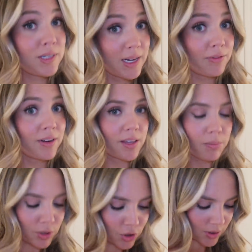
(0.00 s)
Definitely
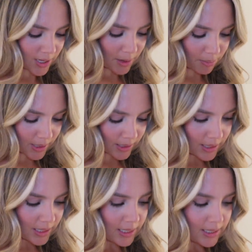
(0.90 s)
butchered that, but
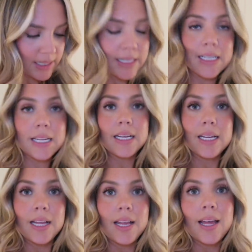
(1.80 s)

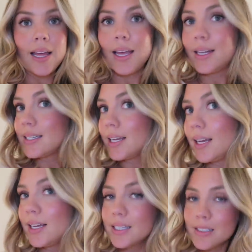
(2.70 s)
it
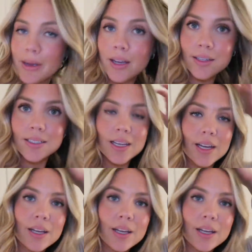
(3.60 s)
smells